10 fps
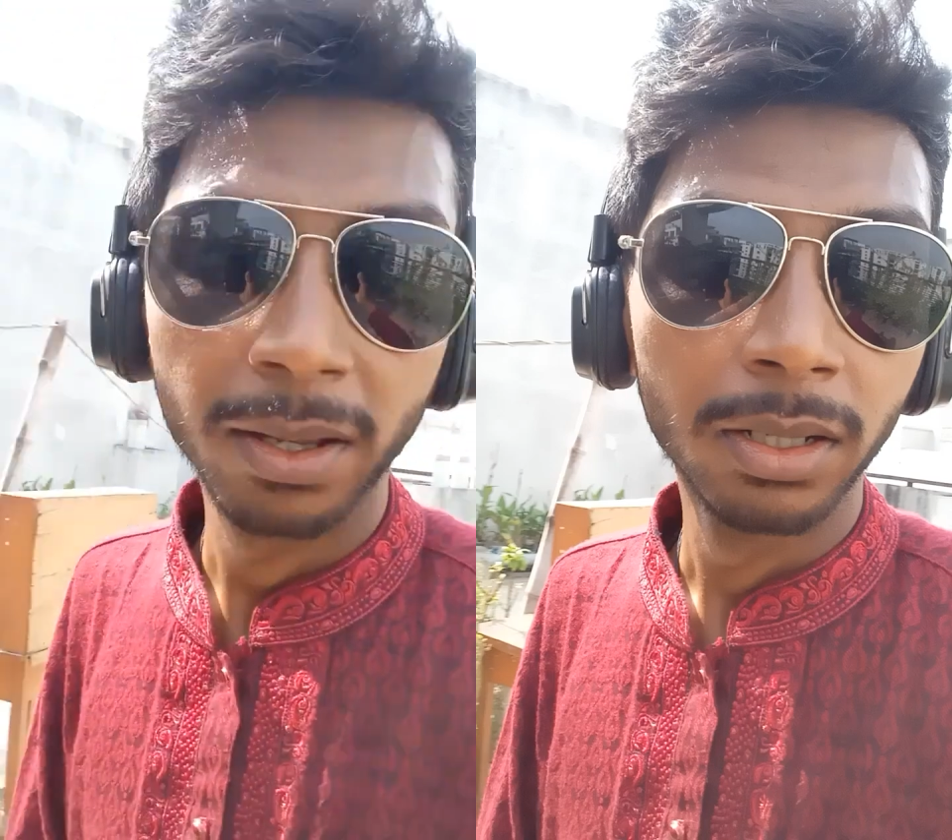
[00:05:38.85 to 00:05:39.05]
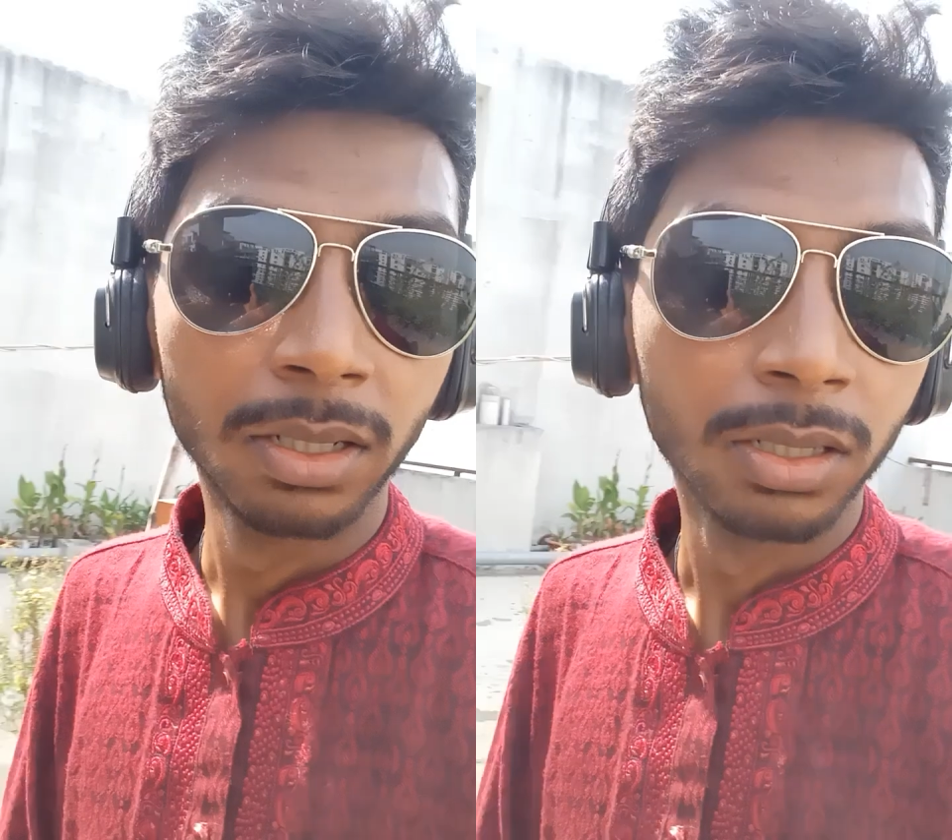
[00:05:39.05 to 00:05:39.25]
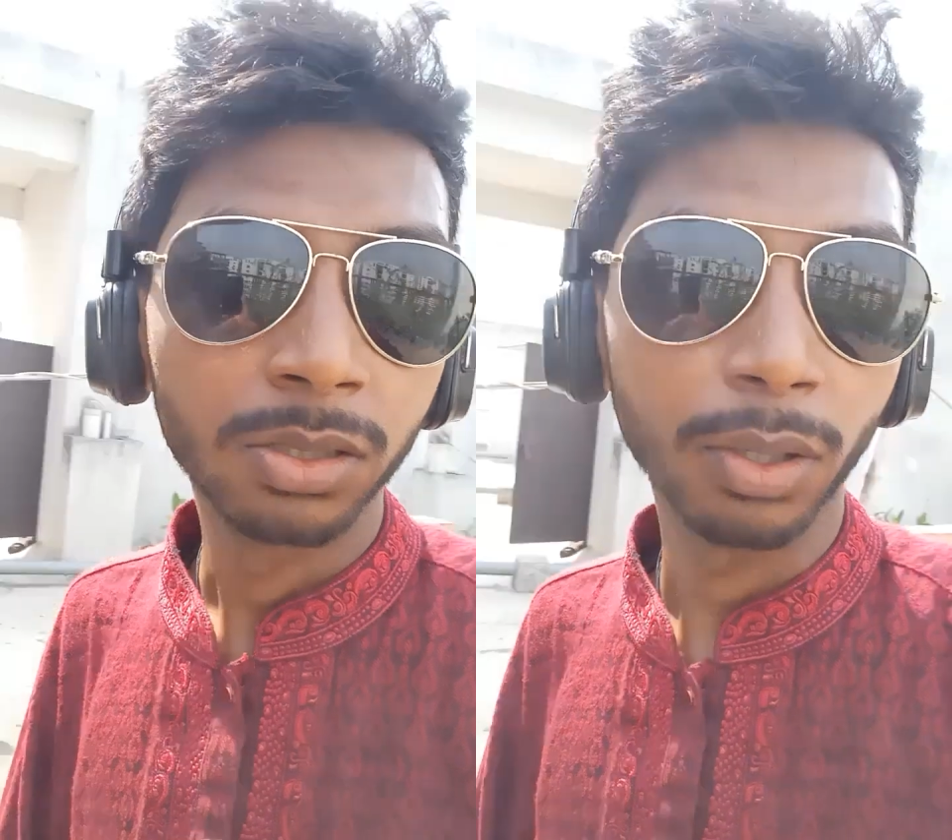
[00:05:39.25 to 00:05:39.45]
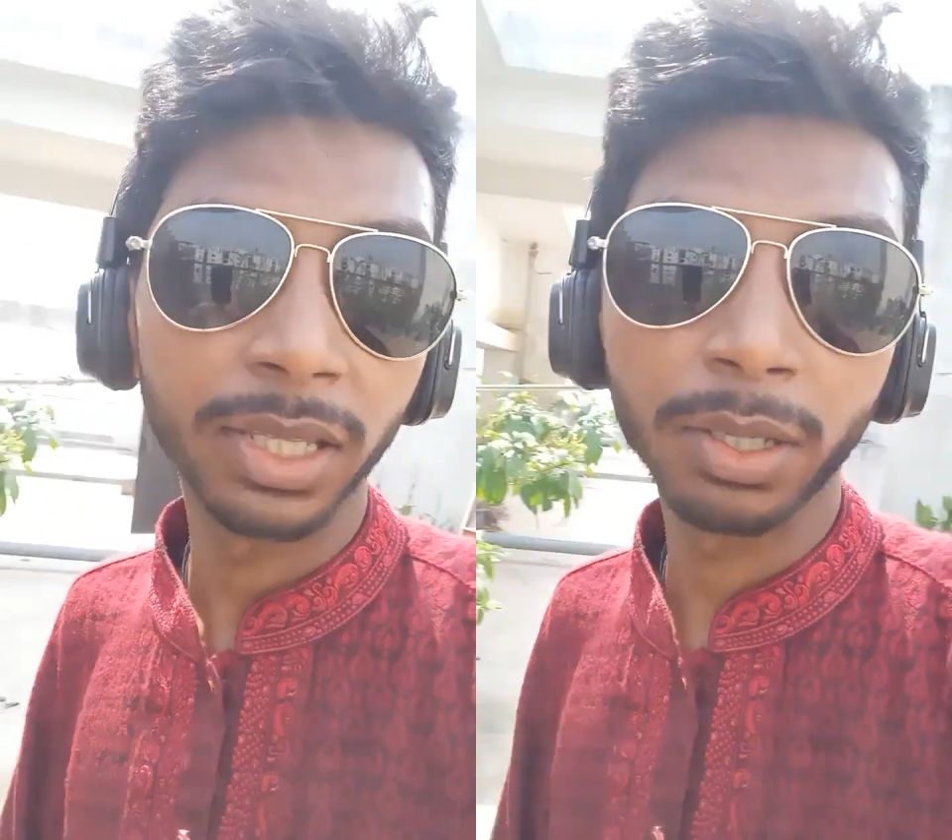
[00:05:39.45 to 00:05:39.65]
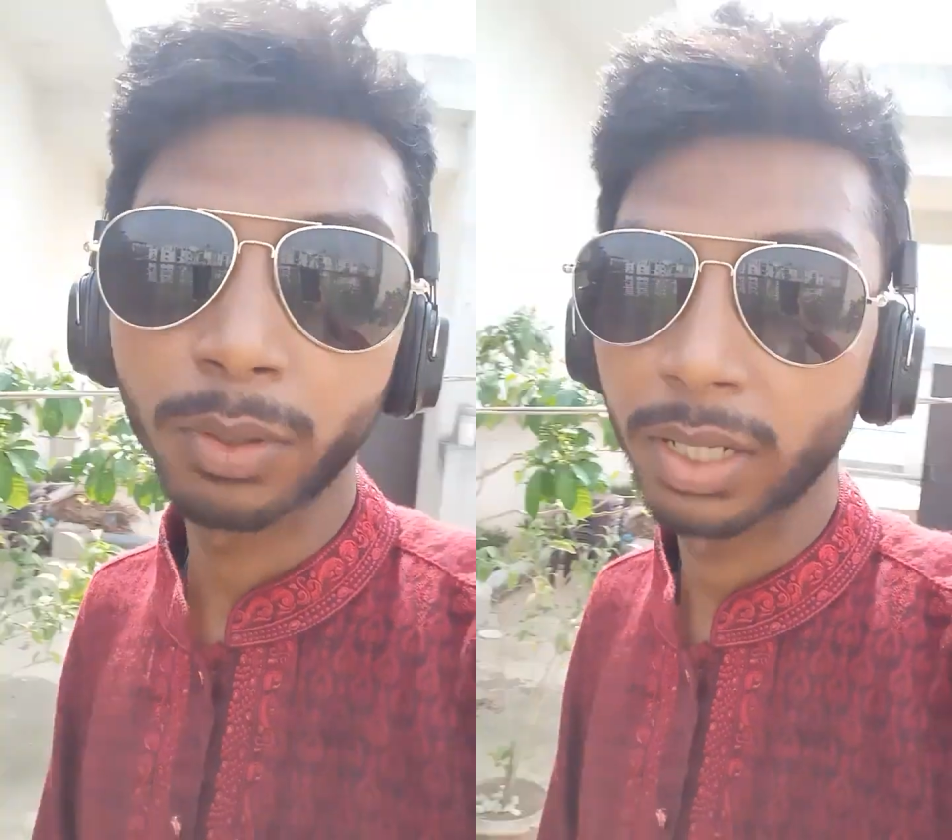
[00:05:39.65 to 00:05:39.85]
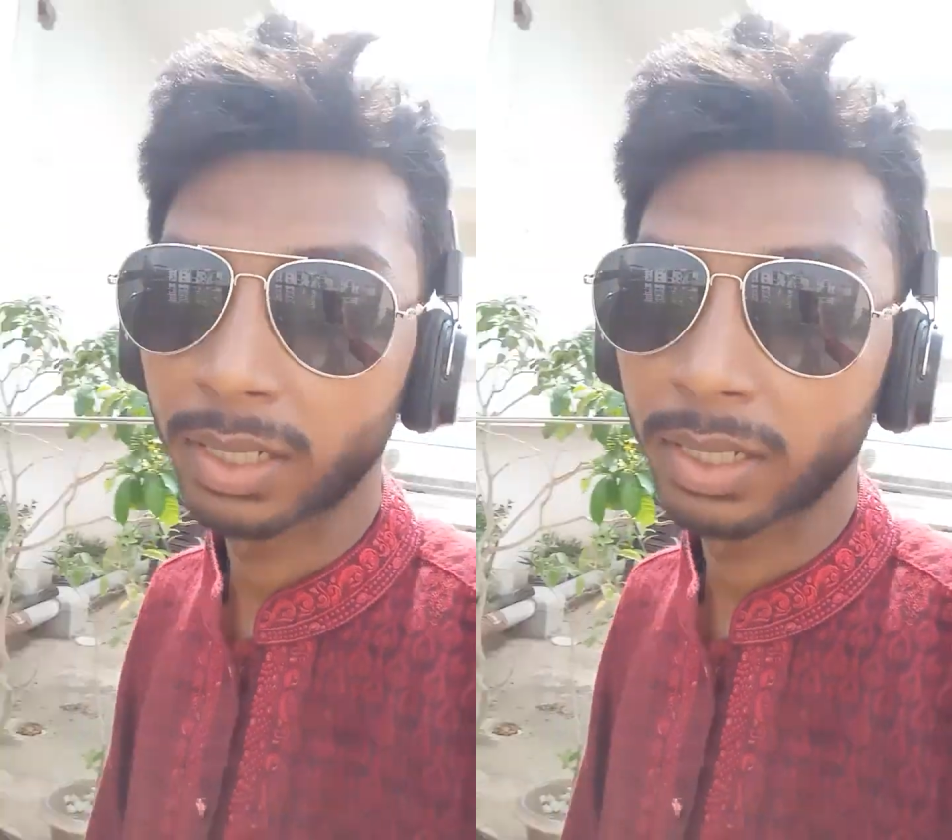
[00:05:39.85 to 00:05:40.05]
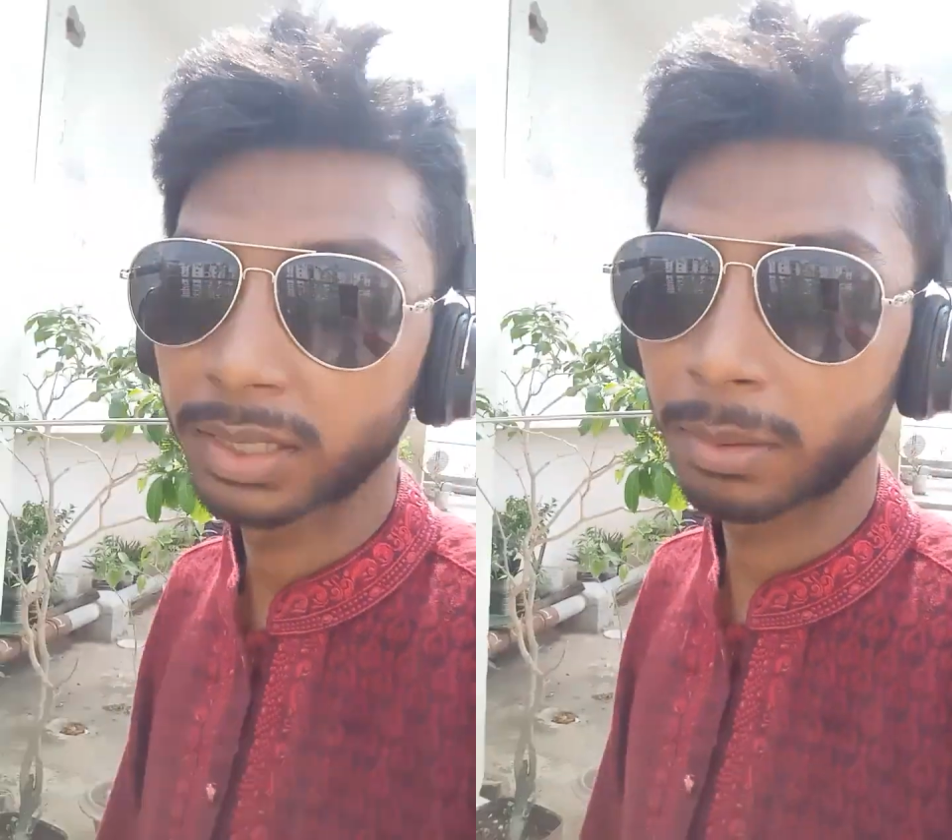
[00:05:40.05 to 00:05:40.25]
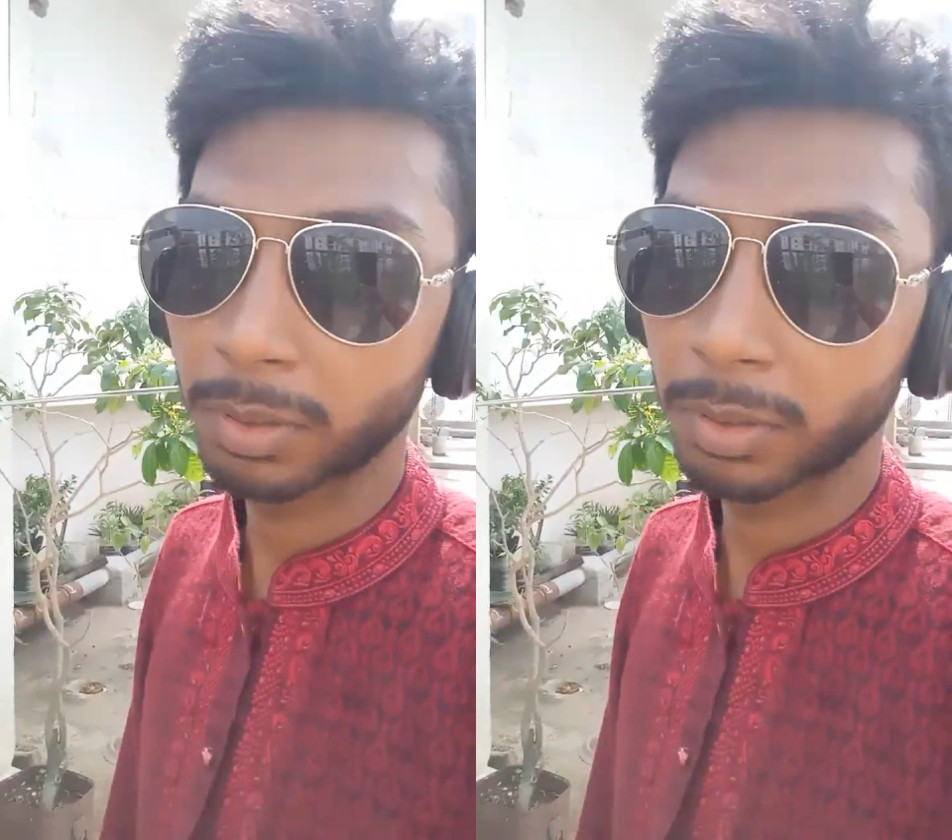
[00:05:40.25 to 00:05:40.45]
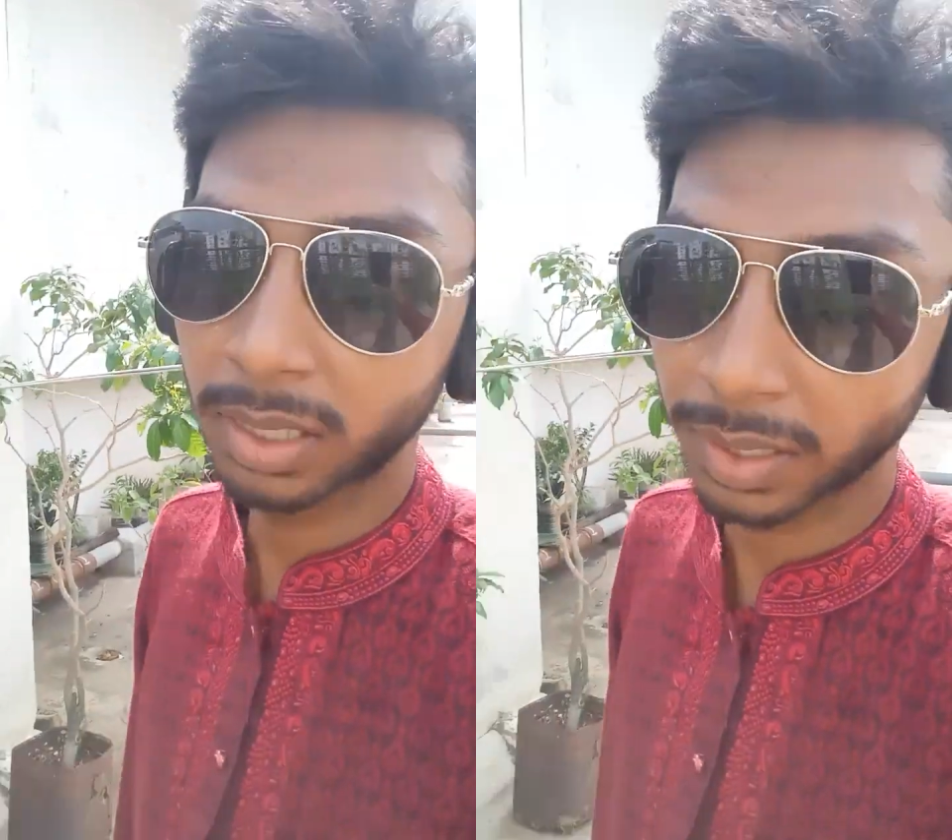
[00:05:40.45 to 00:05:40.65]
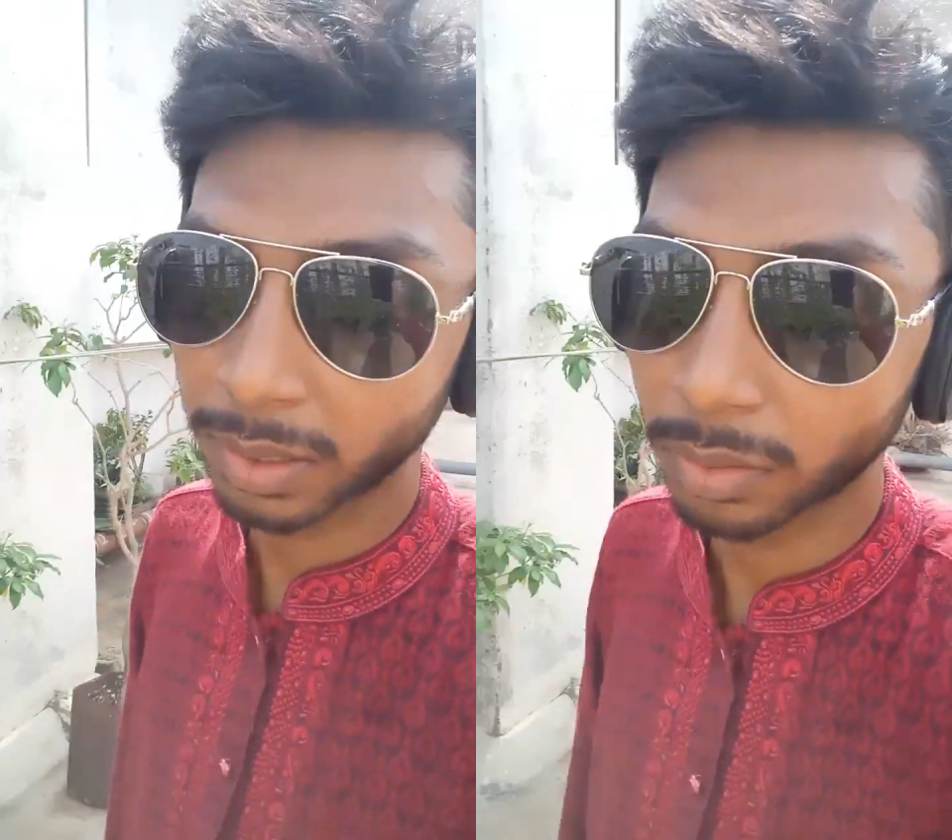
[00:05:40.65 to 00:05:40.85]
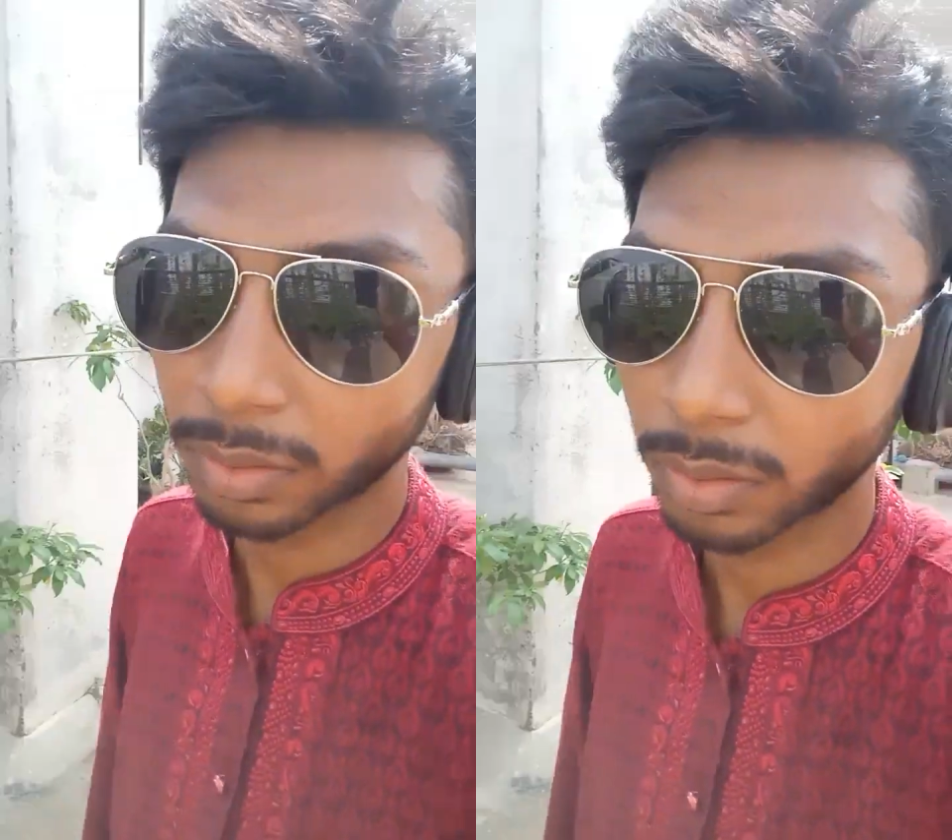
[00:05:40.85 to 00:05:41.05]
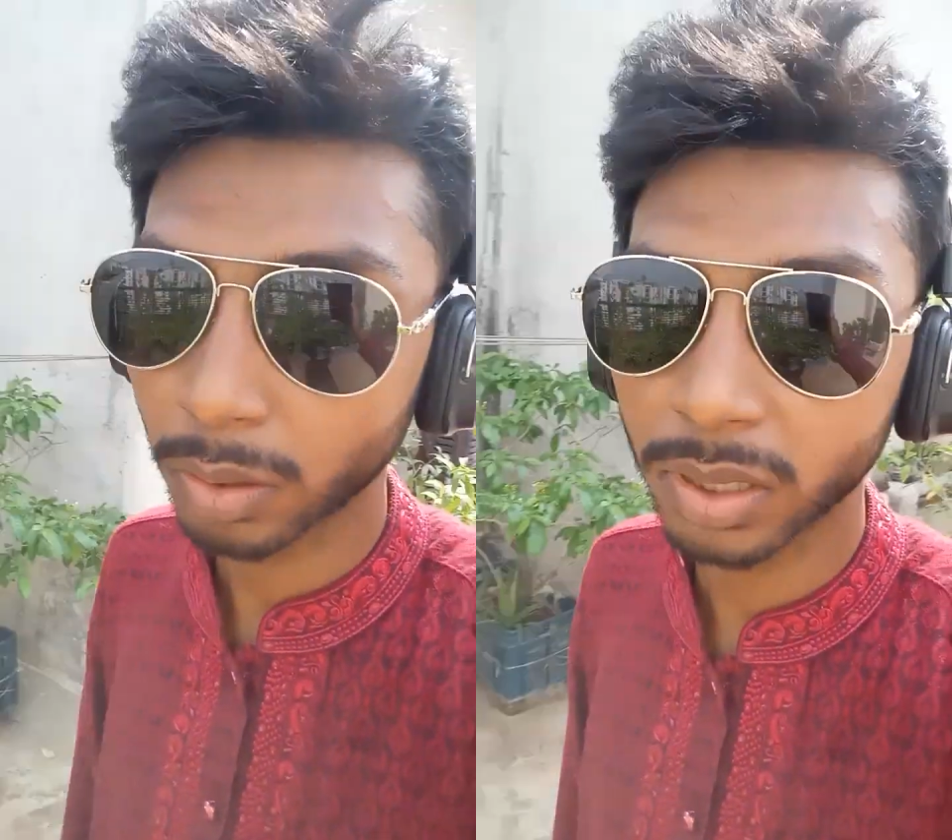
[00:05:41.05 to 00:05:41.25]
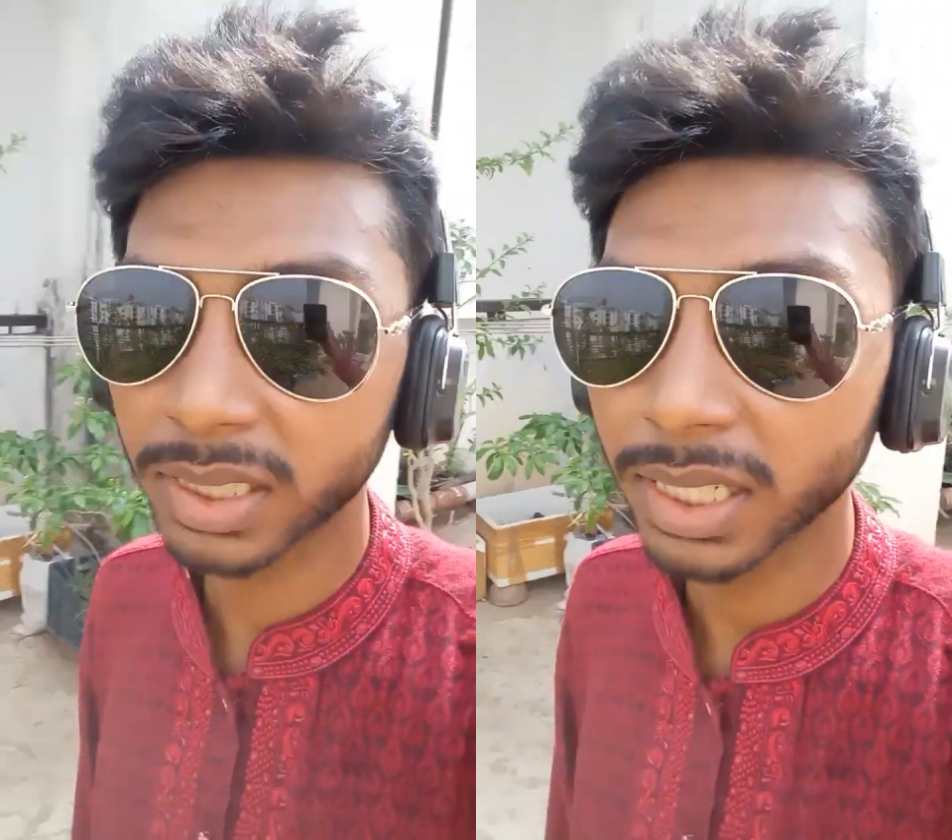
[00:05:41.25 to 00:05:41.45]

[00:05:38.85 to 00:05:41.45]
So anyway, number three, what was that?